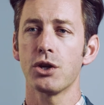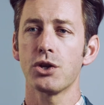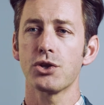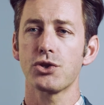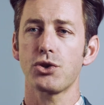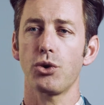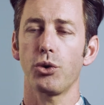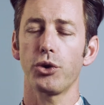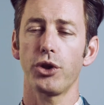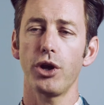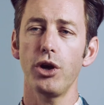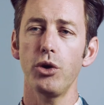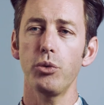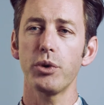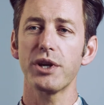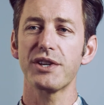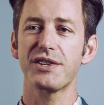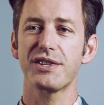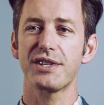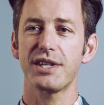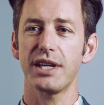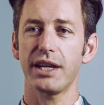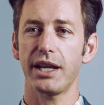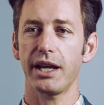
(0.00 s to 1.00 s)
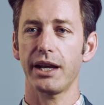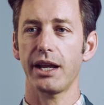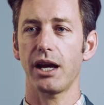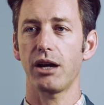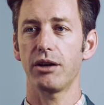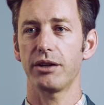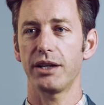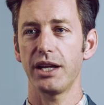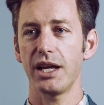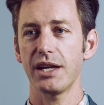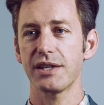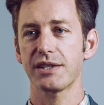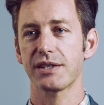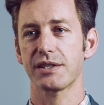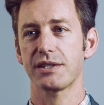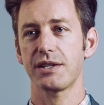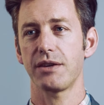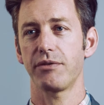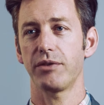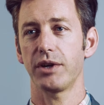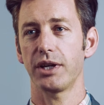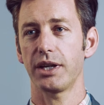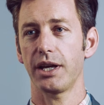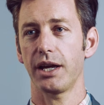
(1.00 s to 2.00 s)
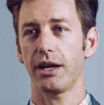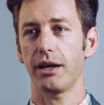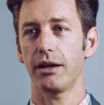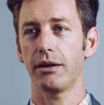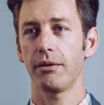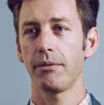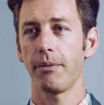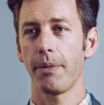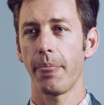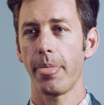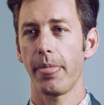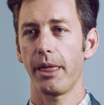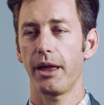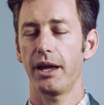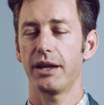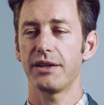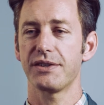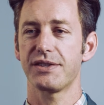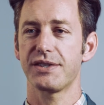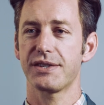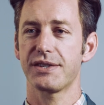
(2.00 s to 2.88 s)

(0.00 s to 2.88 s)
So although we sit at our desks every day and